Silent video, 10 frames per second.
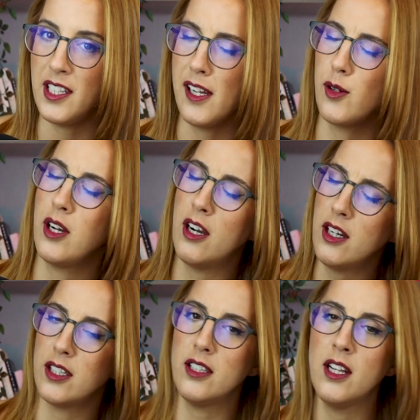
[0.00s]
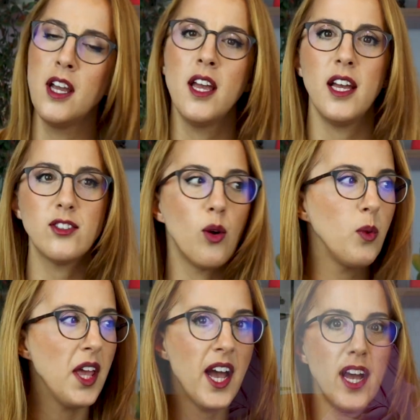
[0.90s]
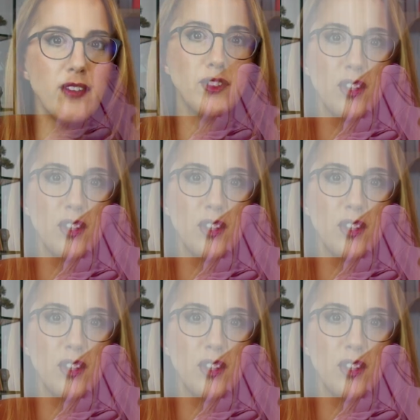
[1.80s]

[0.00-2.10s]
in our heart. So we have